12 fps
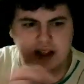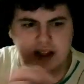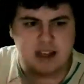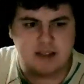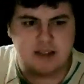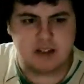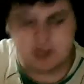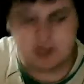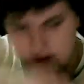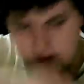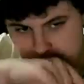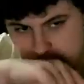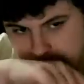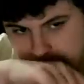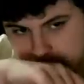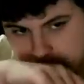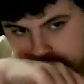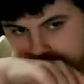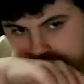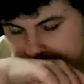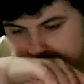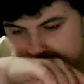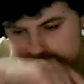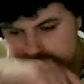leaves in the ground.
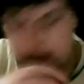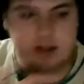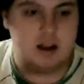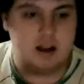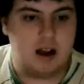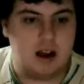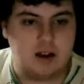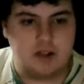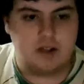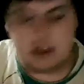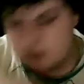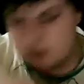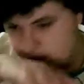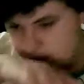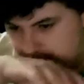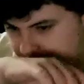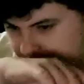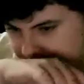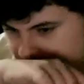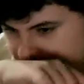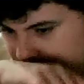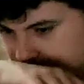I said, I agree, that's what it sort of smells like.